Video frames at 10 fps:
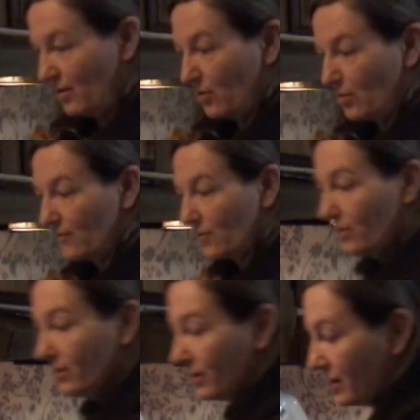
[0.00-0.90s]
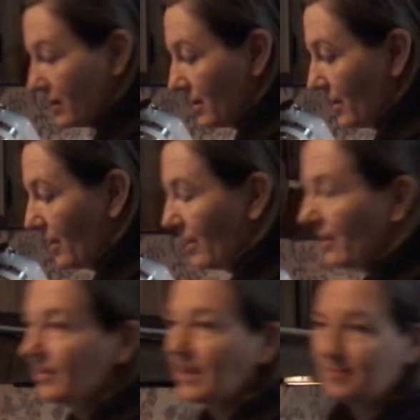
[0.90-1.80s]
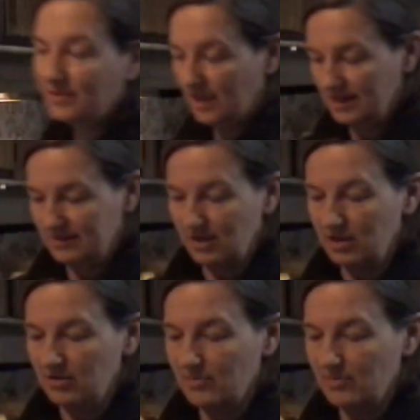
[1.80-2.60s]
over the Himalayan salt,